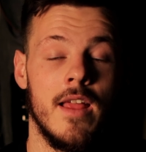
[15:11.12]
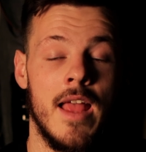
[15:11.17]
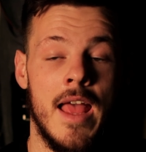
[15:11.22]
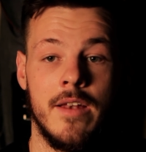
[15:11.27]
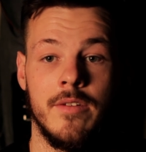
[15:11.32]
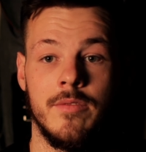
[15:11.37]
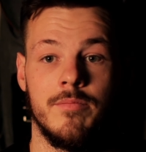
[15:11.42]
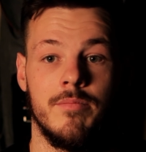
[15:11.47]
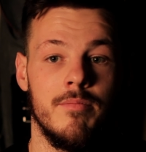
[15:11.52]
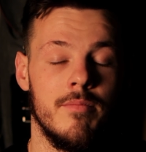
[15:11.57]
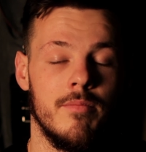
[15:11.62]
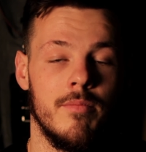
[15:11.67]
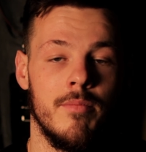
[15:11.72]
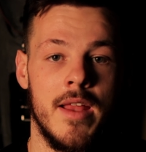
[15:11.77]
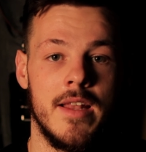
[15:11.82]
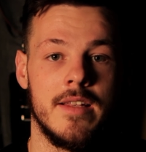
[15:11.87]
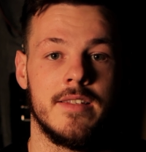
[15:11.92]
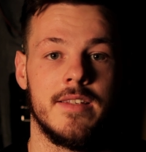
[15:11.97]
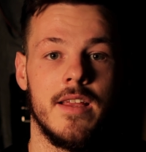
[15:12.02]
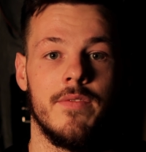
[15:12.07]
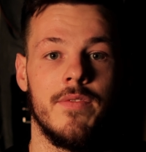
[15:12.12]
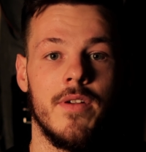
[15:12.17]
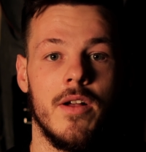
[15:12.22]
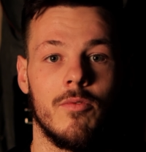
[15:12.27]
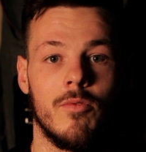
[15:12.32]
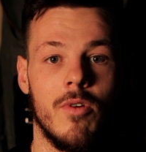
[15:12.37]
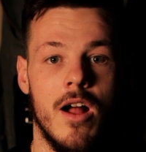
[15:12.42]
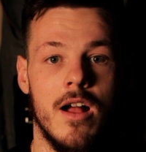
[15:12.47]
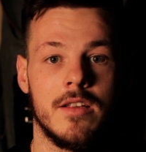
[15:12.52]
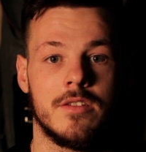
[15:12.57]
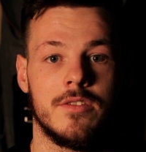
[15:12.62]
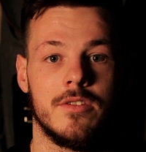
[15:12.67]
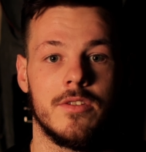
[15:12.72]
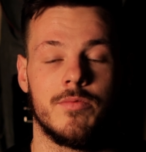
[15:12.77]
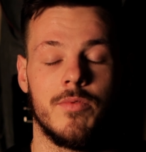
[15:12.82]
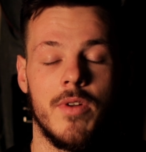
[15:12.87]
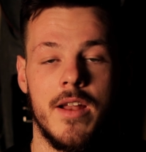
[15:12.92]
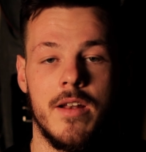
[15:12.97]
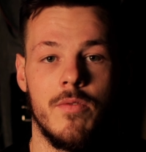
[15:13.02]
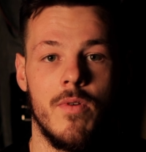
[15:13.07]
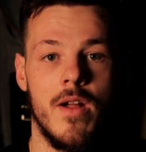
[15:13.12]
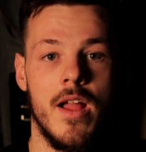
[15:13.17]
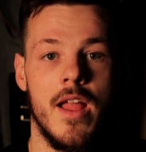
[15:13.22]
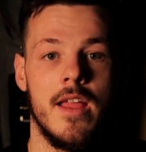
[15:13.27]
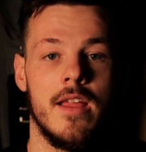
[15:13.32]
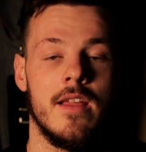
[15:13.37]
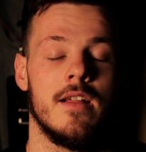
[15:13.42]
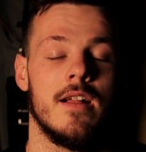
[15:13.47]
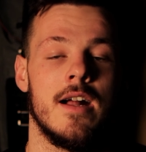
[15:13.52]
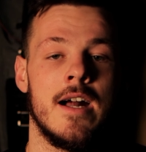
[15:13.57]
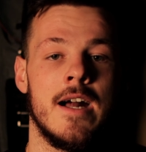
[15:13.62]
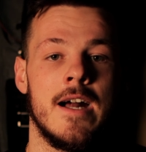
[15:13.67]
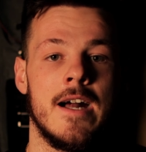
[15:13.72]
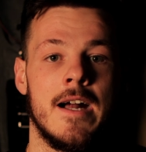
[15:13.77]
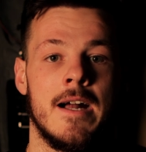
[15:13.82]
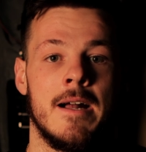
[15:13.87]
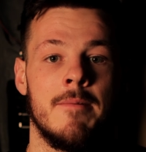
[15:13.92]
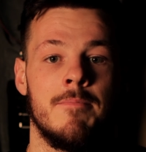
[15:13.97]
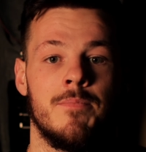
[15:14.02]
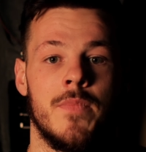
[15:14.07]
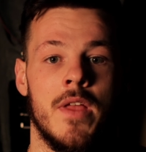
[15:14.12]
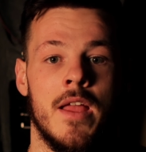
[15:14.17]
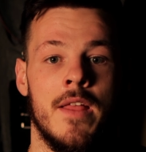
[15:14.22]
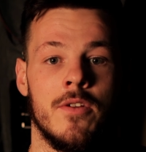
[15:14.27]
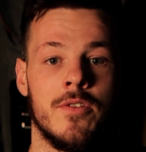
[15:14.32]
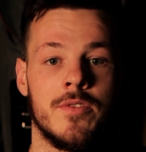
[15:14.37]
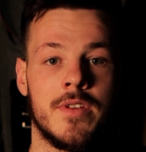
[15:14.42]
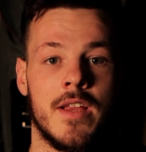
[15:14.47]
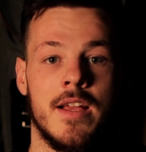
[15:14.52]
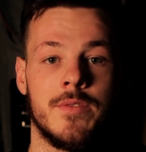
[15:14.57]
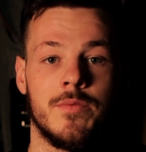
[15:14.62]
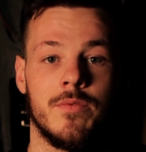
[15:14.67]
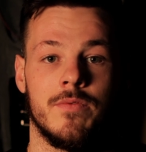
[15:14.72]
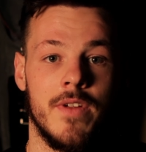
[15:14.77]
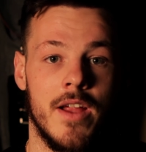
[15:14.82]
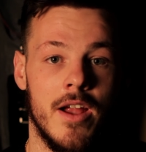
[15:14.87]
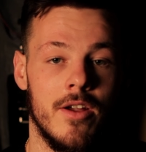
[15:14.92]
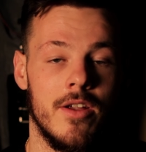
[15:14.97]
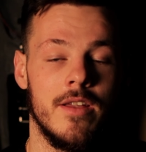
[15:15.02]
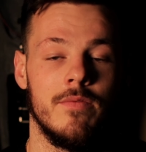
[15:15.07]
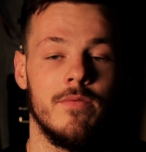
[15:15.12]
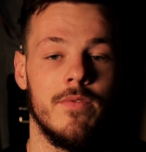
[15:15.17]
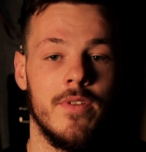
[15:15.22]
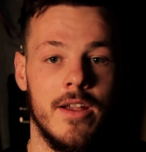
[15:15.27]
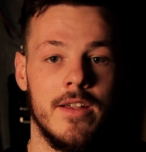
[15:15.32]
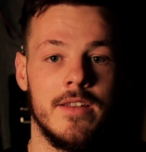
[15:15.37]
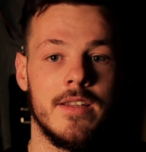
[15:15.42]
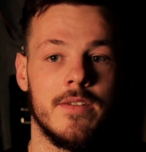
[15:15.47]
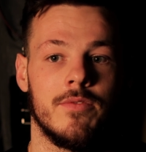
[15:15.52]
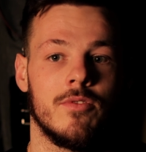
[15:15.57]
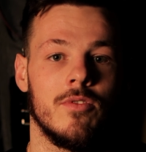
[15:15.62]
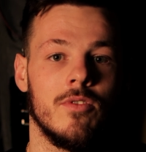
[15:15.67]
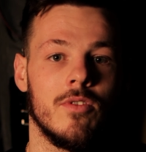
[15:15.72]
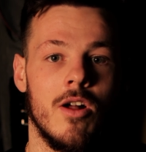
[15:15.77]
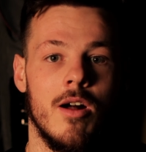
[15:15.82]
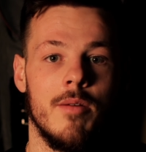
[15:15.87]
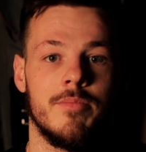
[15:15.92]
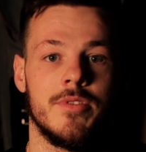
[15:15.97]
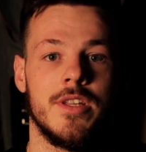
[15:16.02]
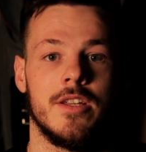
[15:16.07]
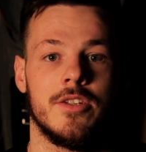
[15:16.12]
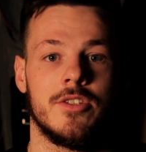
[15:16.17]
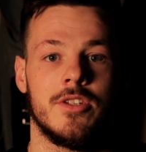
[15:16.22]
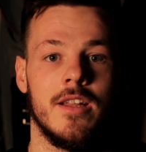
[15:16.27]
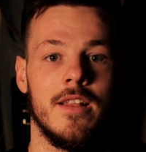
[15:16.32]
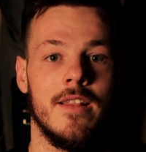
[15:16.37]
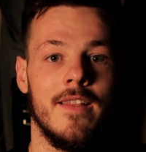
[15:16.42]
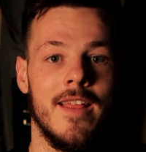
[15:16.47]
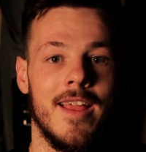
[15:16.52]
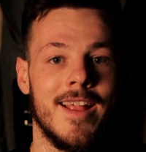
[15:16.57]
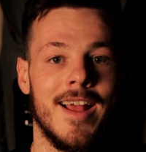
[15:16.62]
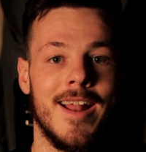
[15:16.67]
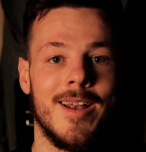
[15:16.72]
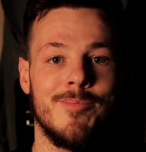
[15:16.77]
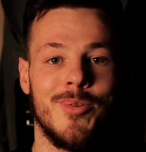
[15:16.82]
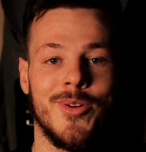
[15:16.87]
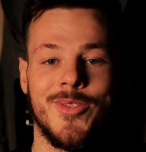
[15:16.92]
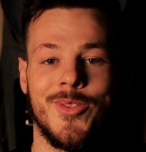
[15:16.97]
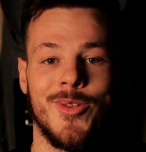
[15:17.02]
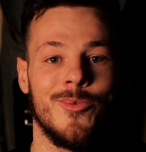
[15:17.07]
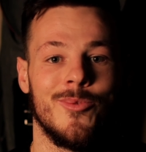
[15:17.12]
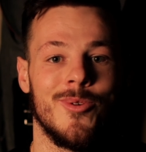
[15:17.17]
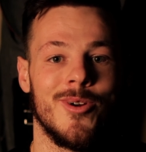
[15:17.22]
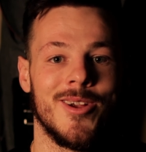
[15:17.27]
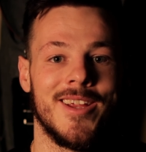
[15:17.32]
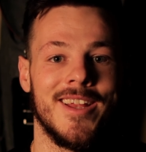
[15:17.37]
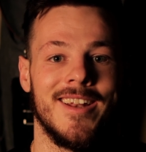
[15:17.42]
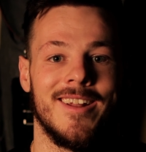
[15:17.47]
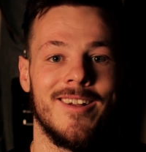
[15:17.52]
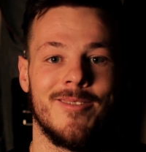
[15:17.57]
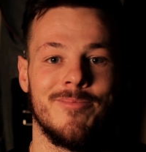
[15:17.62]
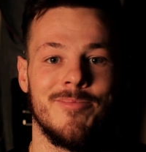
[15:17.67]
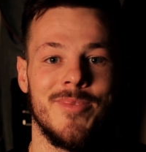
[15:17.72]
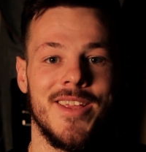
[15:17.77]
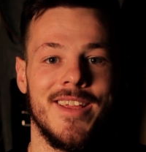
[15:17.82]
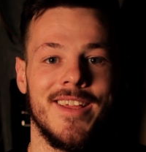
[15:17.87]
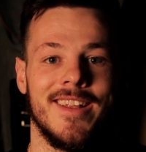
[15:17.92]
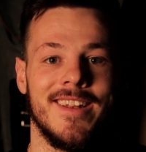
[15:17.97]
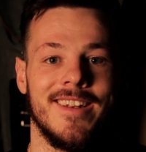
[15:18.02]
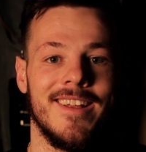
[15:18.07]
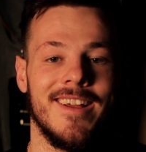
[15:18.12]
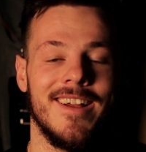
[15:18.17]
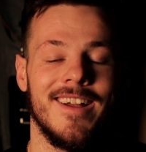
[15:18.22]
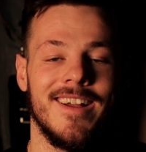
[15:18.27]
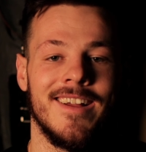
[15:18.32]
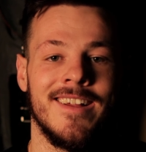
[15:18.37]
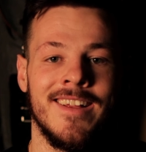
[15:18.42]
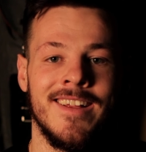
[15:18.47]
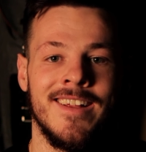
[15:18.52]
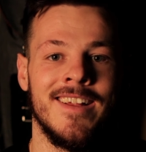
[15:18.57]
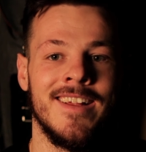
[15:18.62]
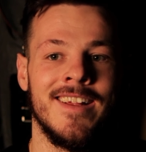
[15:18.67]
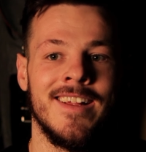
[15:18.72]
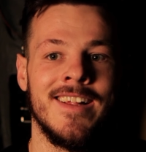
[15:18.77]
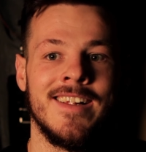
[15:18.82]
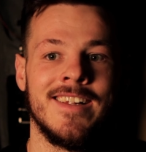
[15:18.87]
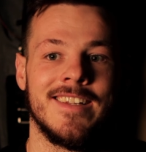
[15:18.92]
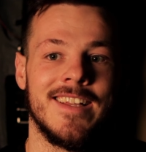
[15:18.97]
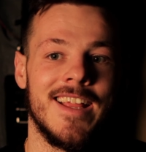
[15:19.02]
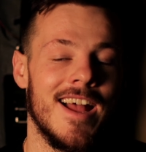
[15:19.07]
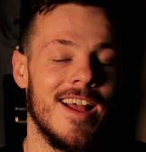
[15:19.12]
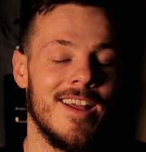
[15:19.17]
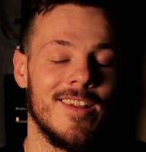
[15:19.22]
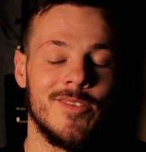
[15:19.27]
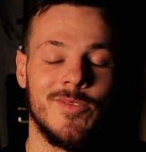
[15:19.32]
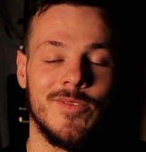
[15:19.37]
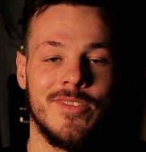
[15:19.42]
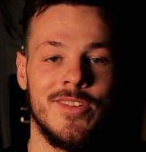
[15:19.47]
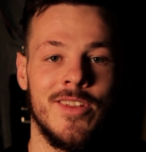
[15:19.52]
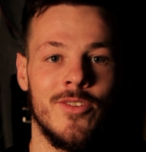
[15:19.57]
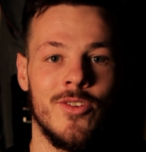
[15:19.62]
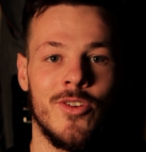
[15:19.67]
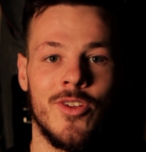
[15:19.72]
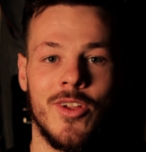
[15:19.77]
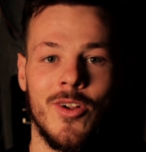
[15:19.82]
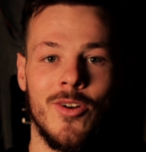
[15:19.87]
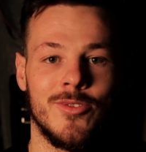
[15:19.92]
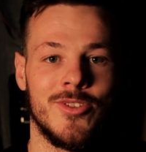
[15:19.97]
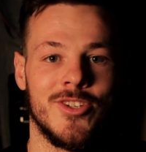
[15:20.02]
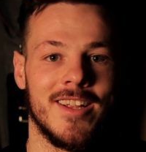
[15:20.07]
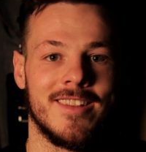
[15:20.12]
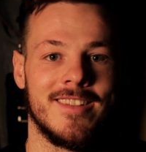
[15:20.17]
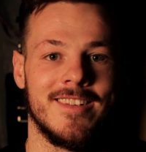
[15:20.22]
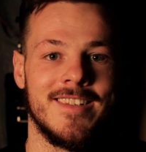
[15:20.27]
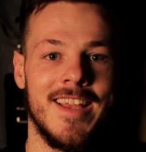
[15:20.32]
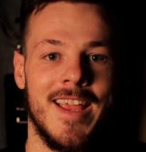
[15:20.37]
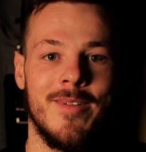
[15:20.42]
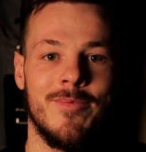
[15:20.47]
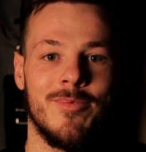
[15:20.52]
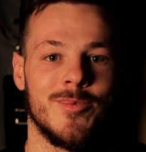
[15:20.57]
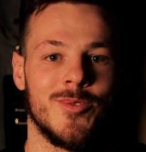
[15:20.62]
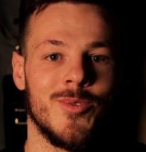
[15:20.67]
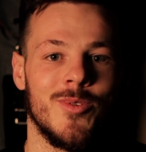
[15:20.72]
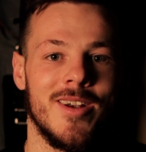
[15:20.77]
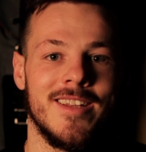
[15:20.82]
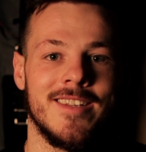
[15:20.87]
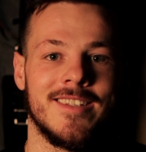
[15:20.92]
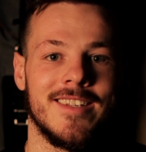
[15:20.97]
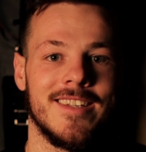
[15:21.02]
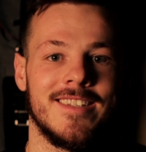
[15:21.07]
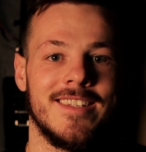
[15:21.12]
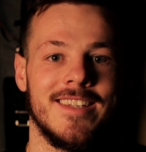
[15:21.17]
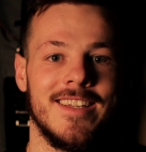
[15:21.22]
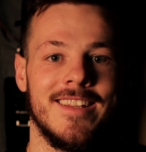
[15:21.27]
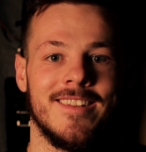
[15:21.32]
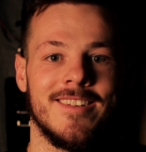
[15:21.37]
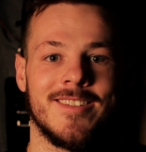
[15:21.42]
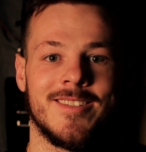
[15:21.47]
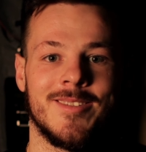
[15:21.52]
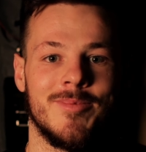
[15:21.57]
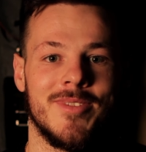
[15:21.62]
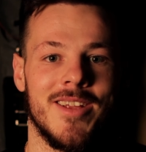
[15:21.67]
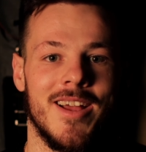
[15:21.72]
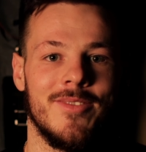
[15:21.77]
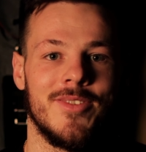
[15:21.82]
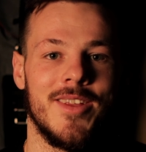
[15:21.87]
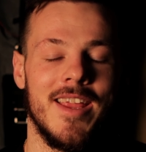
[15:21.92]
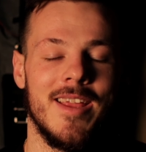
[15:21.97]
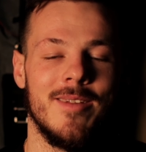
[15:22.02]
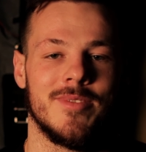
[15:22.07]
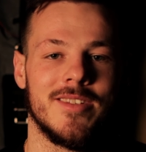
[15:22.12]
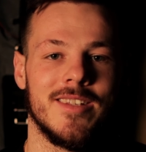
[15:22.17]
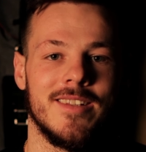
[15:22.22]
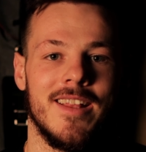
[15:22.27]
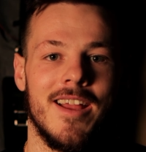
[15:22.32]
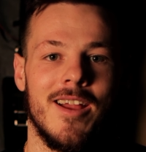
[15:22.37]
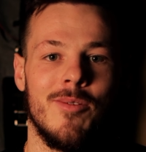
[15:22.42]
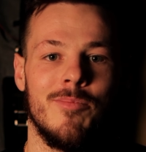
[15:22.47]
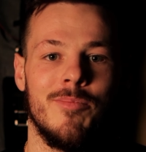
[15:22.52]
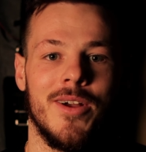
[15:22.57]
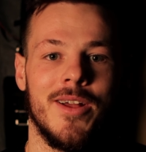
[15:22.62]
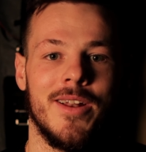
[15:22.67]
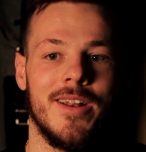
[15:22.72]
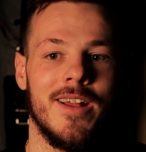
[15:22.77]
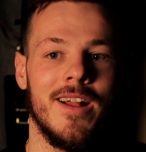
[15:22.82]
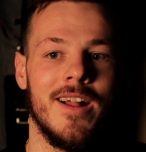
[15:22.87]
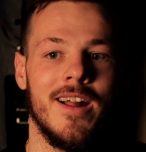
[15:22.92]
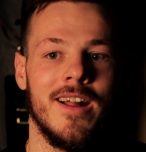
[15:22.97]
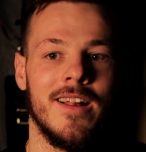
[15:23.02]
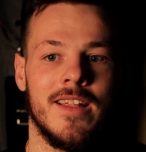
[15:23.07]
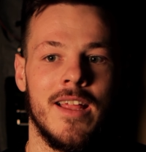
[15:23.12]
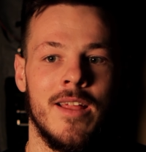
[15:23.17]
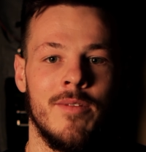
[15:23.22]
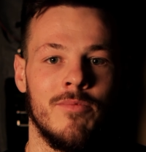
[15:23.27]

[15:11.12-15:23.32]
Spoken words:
and made CFL rosters right away, and those guys were very, very difficult competition, and they kind of put their work in on me. And yeah, you could go check the tape from 2016. There's some tough games in there, but it